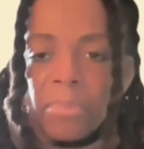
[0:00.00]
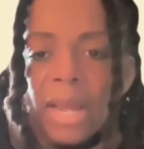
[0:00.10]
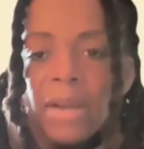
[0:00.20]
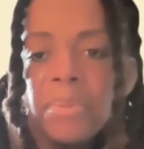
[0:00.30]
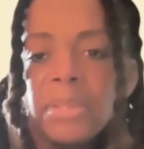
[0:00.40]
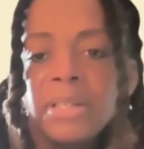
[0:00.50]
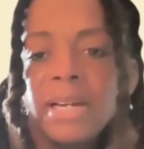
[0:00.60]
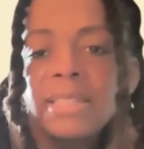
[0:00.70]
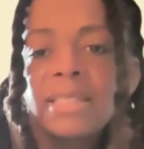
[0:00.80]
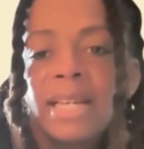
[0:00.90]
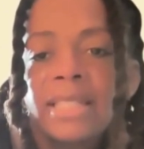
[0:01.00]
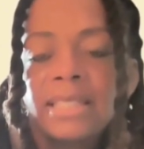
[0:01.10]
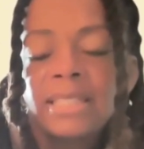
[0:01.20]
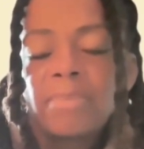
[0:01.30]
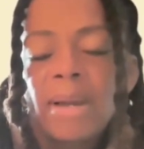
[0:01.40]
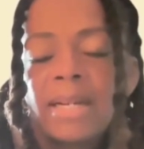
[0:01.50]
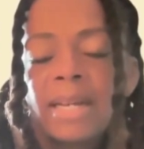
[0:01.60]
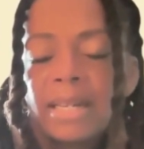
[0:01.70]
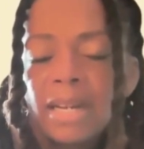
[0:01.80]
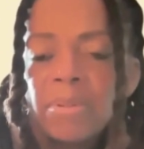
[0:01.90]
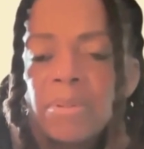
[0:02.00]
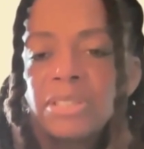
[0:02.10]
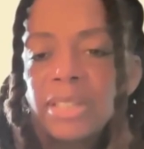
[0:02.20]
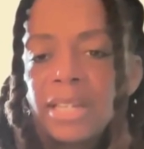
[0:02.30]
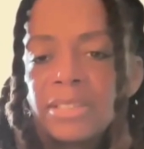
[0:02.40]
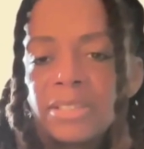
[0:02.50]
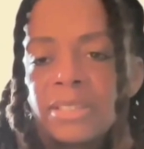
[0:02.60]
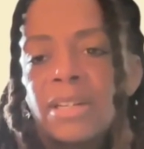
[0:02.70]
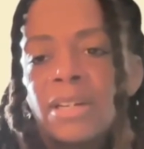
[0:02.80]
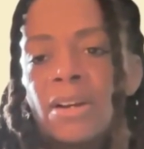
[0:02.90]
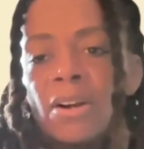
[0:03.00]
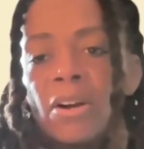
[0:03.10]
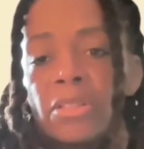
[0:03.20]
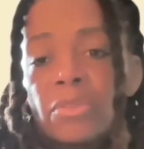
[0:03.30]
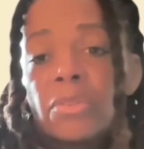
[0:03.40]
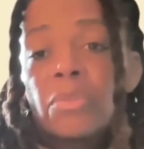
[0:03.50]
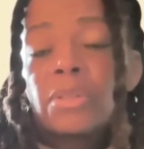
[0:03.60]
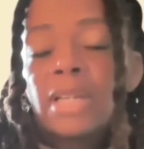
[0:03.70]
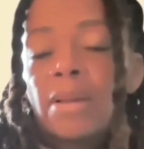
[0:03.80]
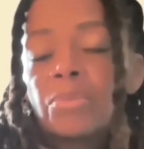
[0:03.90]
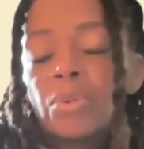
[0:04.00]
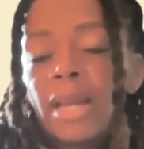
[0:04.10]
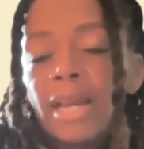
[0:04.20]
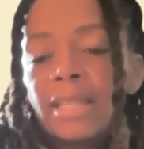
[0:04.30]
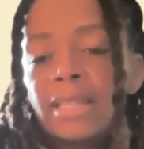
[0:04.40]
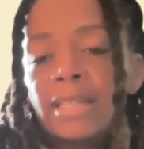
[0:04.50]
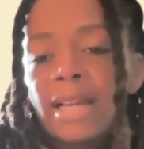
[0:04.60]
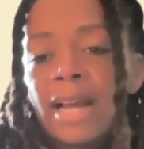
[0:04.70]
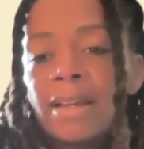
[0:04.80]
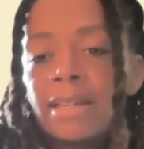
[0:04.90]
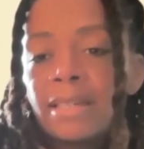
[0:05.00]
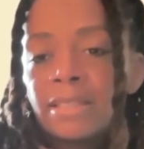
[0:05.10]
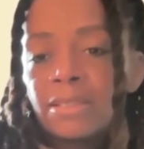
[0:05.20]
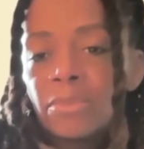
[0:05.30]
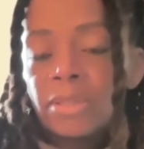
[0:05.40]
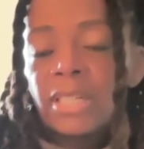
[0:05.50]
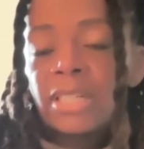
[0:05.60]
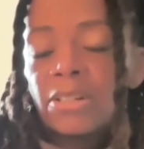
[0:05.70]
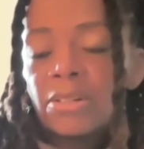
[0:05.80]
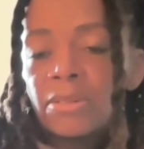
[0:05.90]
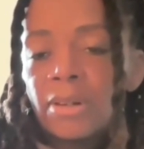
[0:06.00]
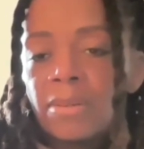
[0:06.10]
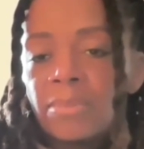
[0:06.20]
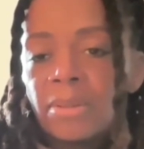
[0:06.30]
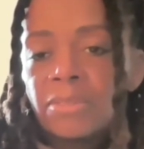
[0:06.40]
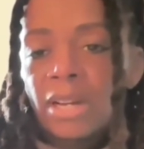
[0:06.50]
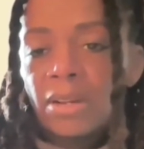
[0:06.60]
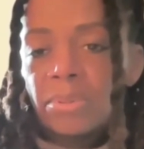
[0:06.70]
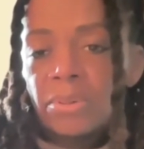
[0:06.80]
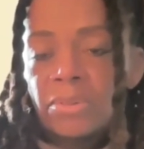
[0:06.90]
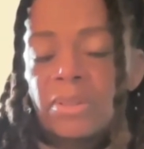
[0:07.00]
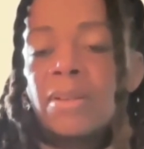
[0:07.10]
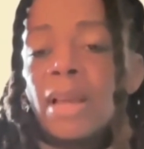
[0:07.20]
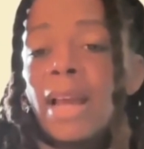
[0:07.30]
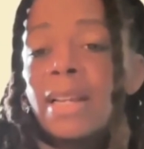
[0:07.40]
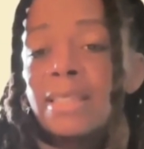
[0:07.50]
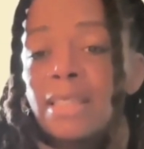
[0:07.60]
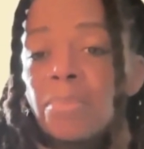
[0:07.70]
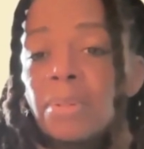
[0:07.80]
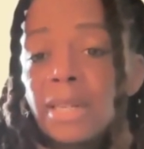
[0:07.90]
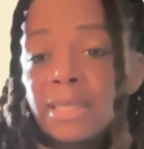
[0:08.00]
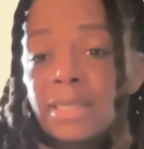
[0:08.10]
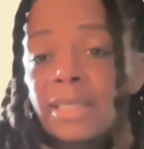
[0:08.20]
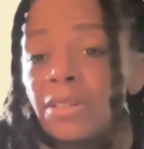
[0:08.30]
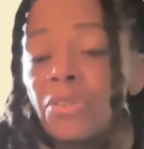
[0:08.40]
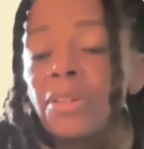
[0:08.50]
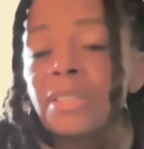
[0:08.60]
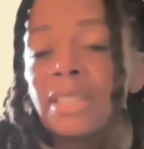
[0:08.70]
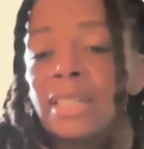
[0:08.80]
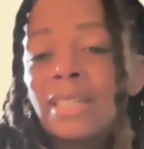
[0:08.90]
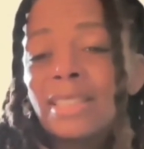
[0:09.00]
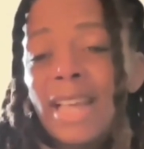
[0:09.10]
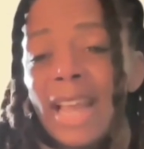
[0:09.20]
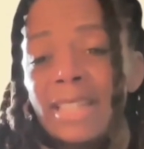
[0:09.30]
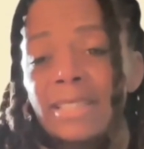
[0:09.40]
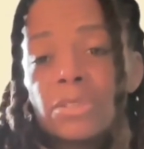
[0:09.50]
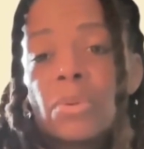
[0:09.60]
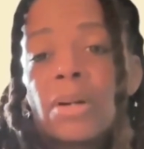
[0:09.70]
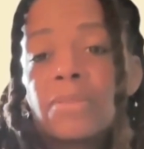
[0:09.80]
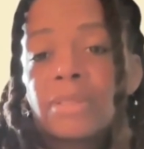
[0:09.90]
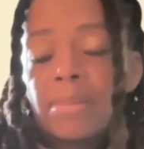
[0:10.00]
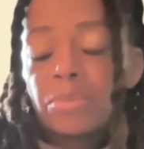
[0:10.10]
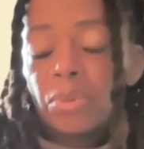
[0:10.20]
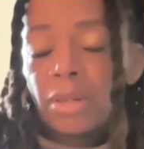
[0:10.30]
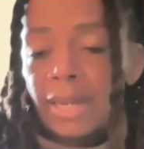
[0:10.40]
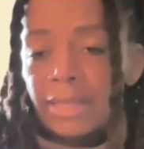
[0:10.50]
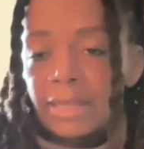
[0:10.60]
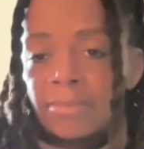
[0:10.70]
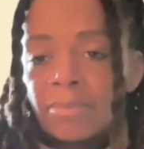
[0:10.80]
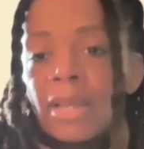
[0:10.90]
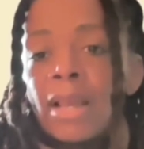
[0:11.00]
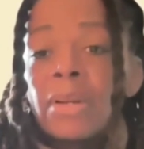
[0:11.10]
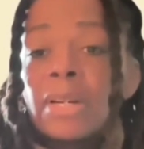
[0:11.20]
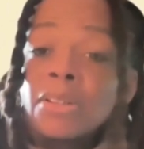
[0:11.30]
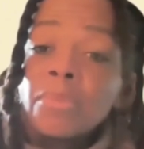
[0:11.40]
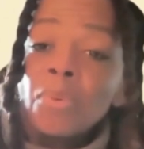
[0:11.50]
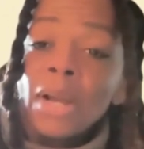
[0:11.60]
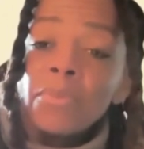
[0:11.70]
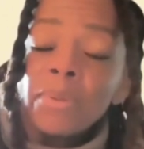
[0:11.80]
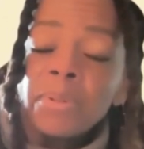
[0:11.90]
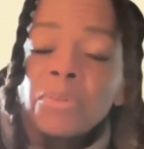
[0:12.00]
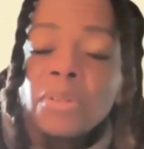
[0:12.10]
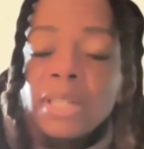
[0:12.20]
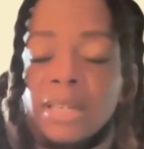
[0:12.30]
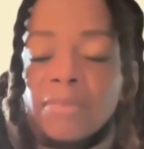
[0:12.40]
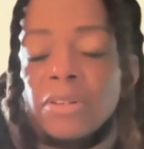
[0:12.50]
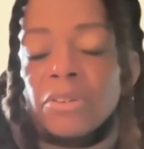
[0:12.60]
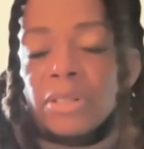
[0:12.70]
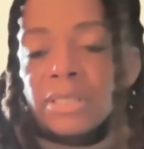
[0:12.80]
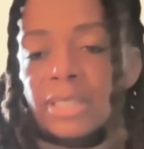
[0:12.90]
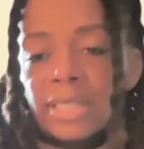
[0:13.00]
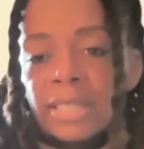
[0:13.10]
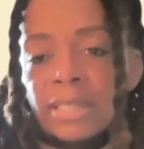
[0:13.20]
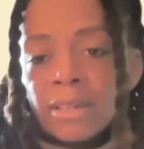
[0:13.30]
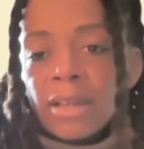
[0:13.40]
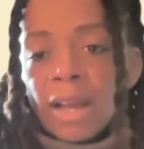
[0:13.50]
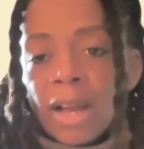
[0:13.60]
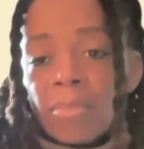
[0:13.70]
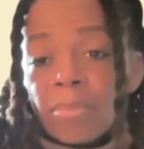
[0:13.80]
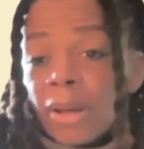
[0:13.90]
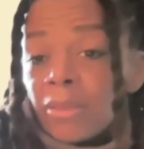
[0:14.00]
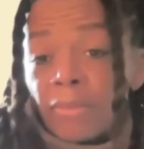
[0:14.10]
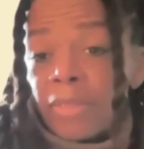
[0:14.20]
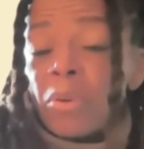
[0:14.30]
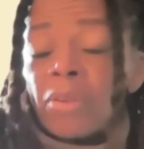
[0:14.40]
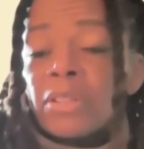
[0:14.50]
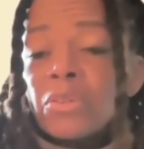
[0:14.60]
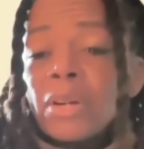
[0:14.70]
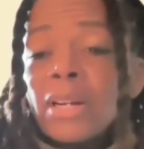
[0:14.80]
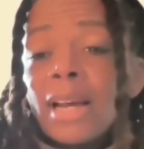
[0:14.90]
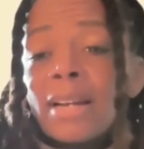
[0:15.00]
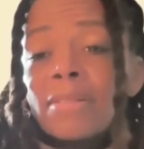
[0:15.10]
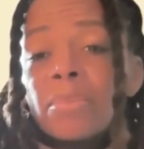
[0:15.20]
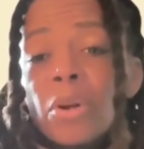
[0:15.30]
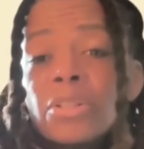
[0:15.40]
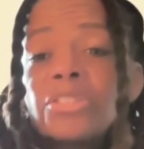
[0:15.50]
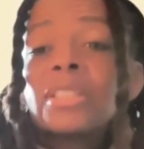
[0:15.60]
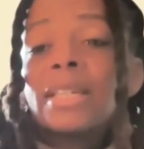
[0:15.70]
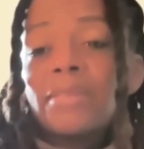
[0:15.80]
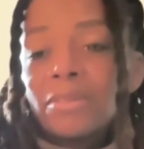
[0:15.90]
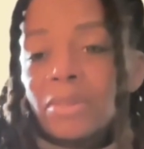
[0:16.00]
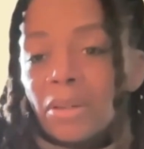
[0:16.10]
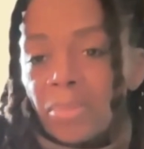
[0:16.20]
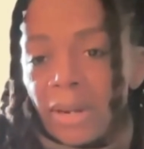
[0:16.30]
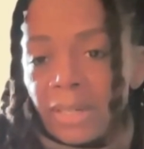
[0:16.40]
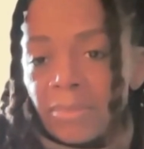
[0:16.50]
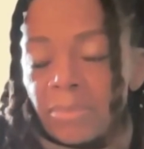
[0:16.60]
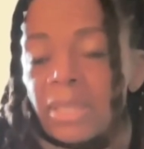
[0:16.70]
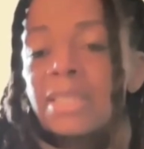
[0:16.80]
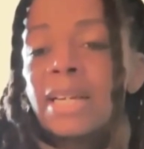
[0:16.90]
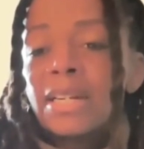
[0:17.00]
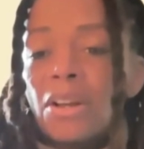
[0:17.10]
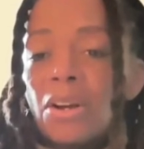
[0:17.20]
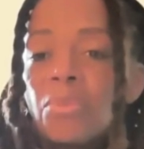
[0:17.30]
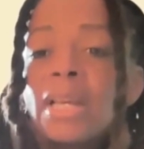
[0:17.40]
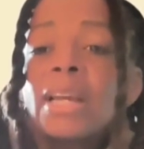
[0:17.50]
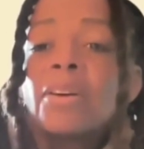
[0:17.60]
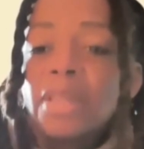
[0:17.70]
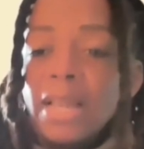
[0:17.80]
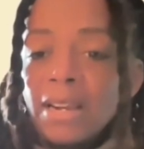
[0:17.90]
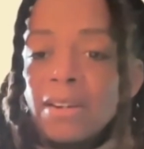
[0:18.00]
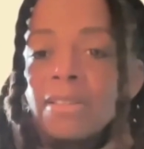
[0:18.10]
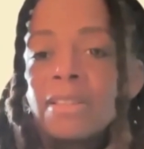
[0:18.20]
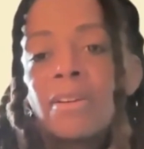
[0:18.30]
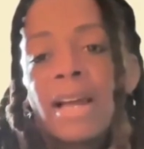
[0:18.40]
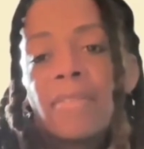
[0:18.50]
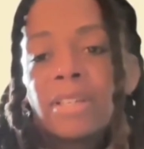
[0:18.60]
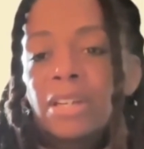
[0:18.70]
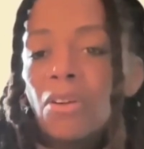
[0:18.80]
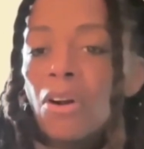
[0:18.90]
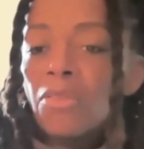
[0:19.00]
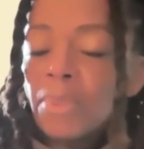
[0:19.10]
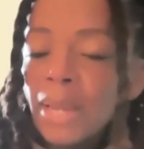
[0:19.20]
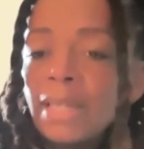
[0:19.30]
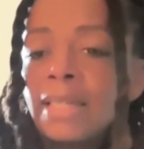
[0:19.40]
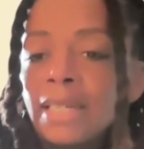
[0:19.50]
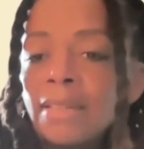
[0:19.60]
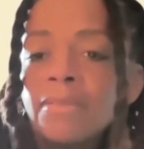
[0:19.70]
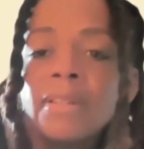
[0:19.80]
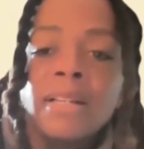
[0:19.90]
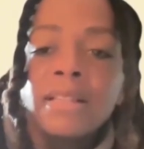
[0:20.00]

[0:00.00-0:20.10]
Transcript: Black women in the United States, despite income and education, are 3 to 4 times more likely to die within a year of childbirth. And in some places, like New York City, it's 8 to 12 times more likely. We know that white women who live in New York City, if they work for the UN, a lot of them go to Geneva when they're pregnant, because they know when they go there, they'll have a year off paid leave.